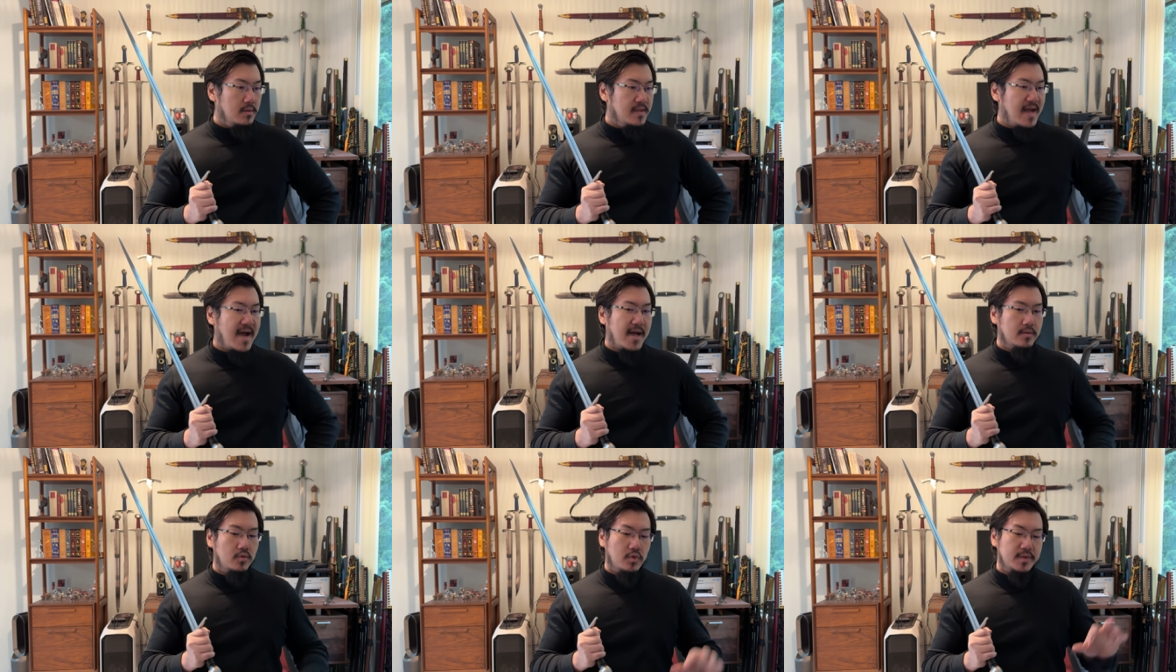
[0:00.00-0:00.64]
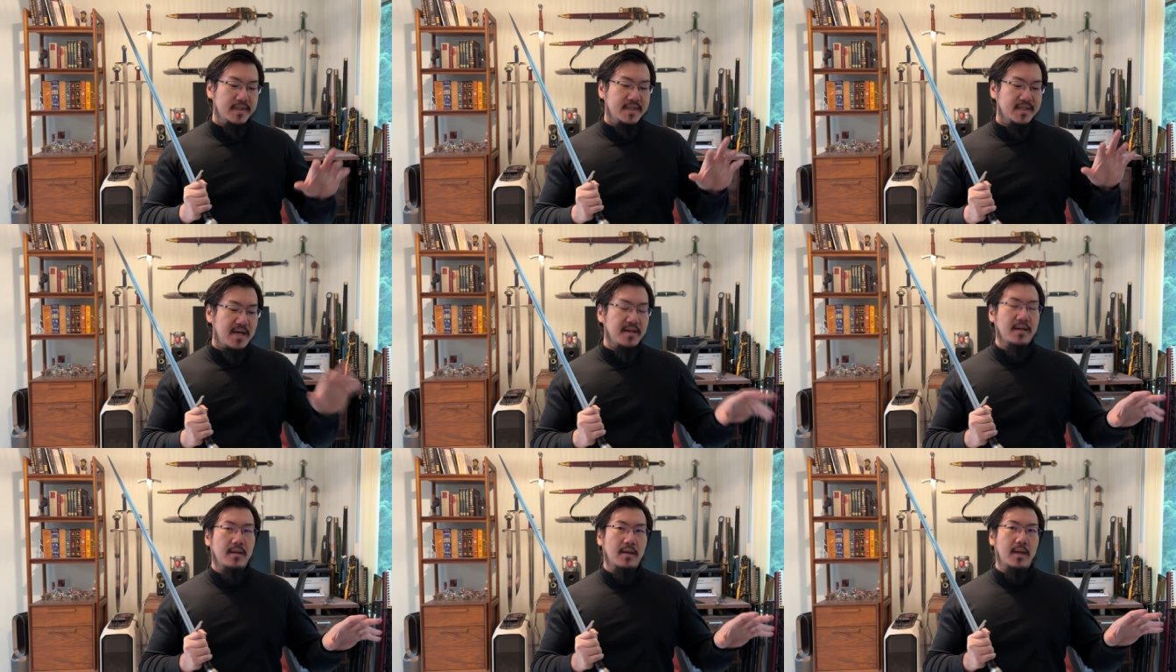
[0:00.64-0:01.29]
that will
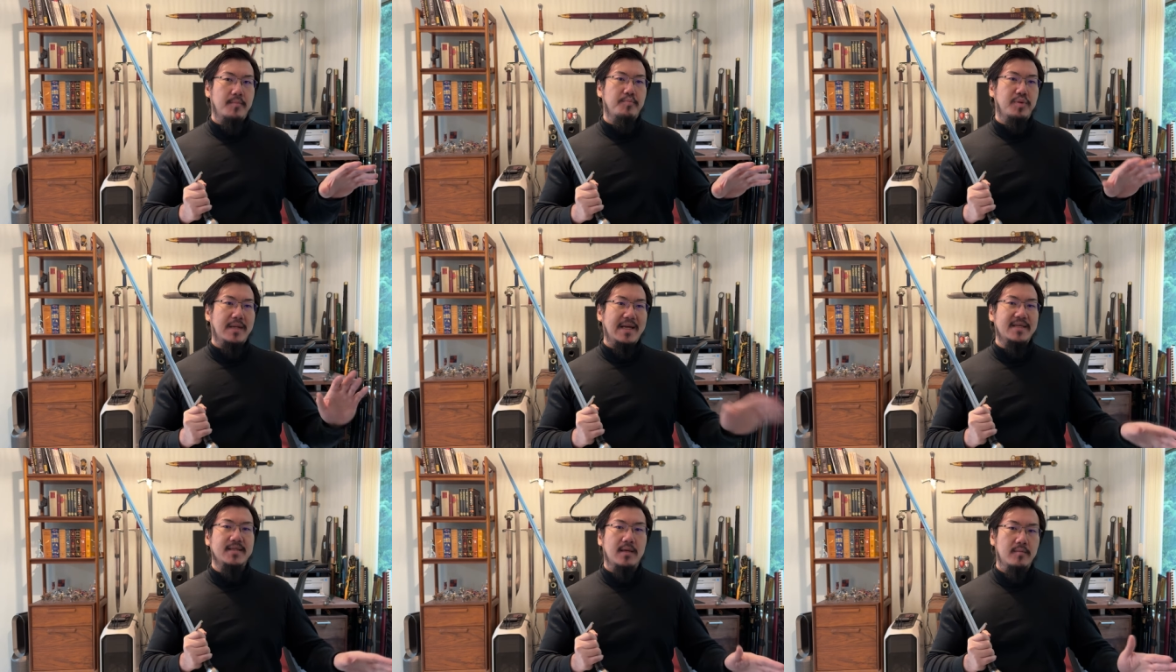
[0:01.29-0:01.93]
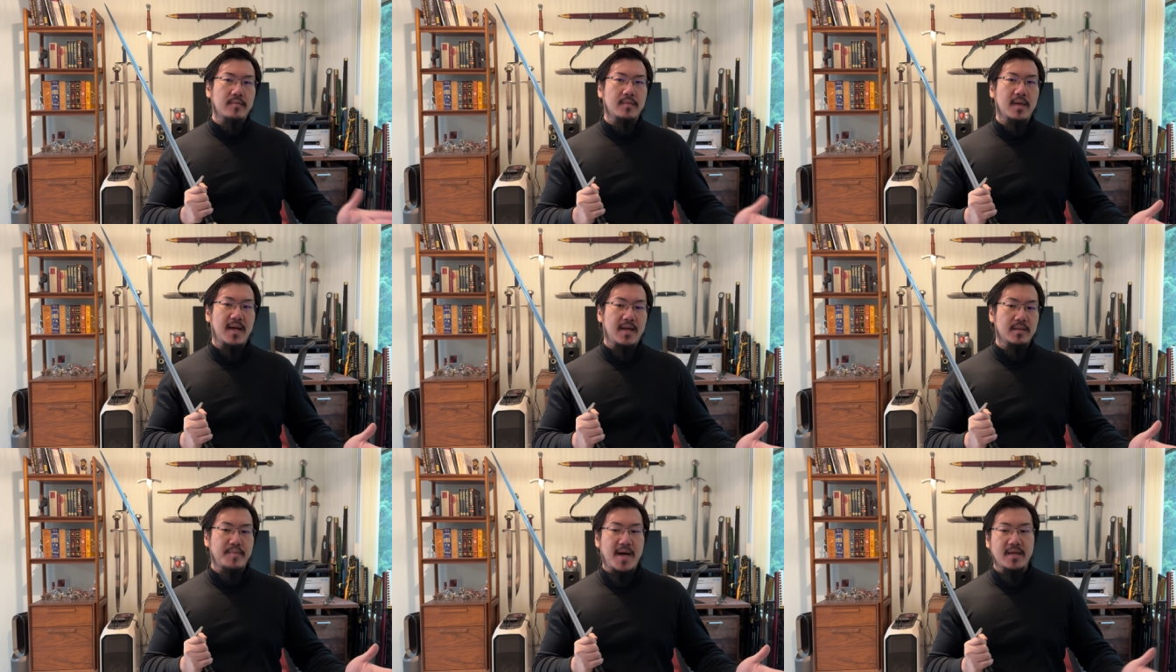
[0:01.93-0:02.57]
solidly place them
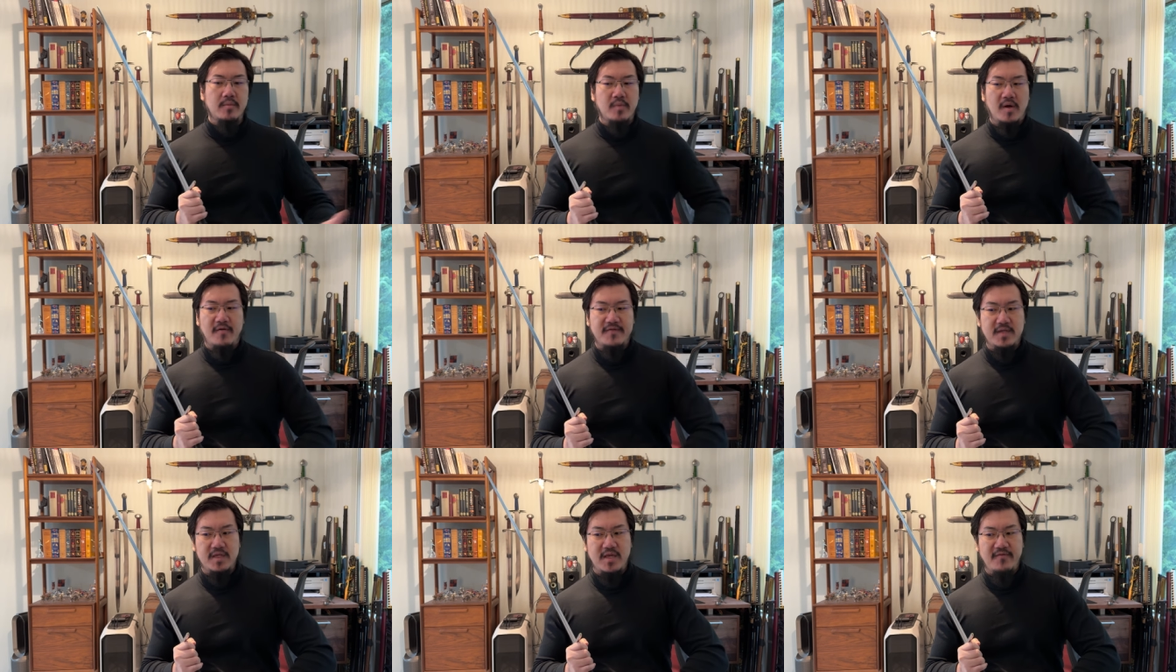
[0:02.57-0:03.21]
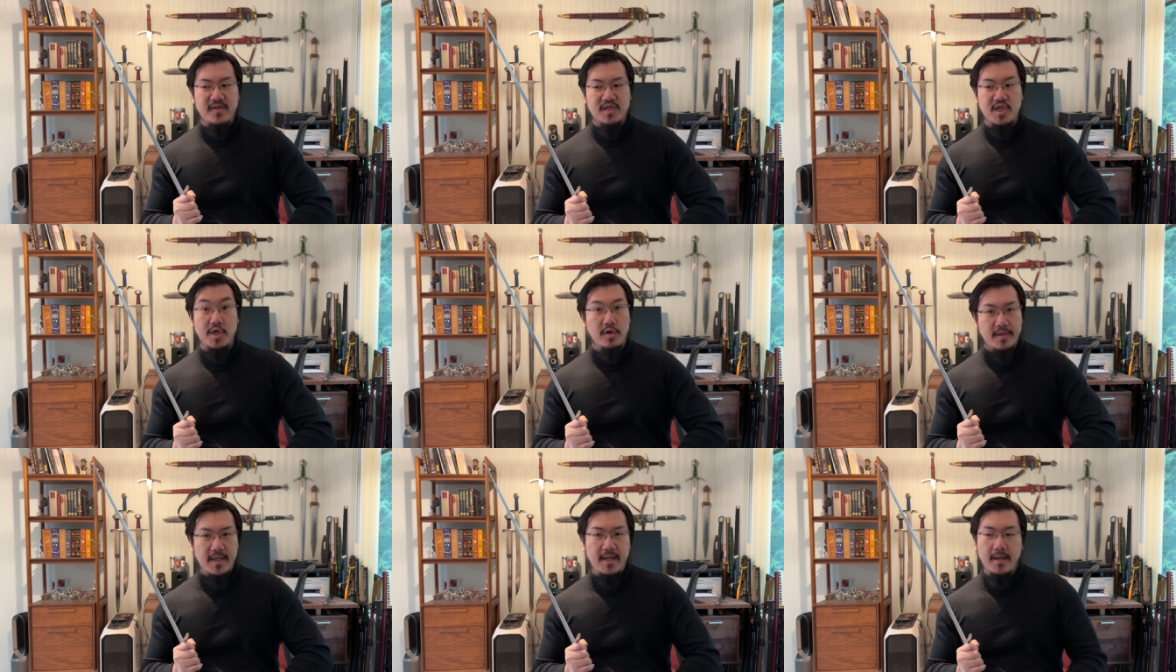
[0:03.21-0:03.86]
at the bottom of even
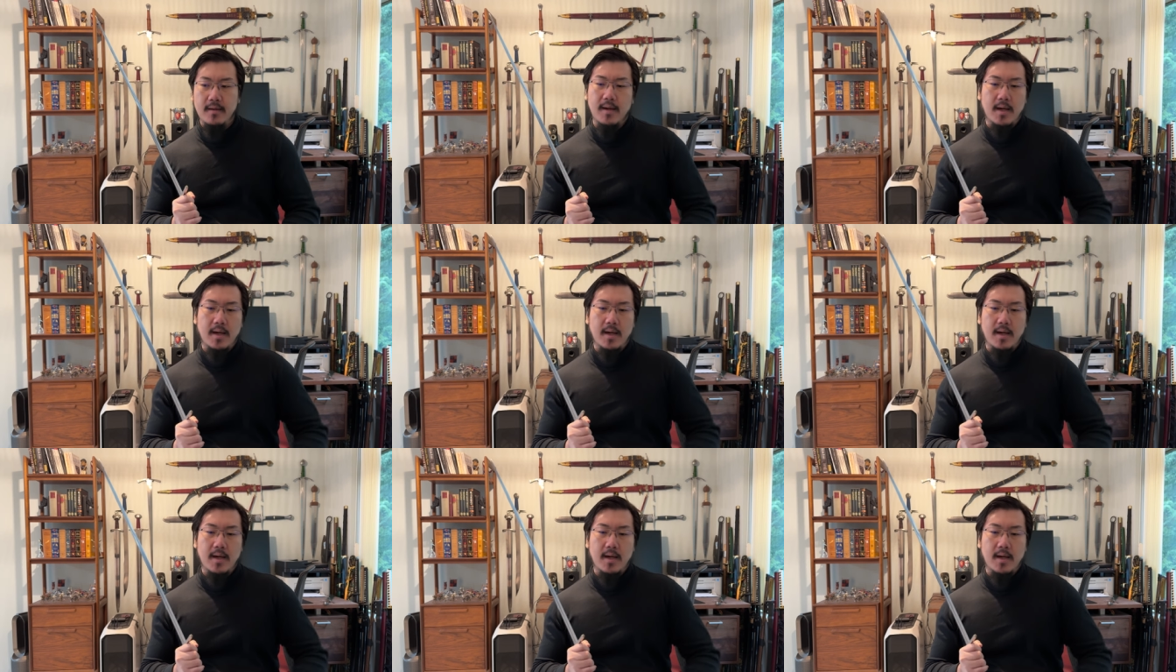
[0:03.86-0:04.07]
tier D.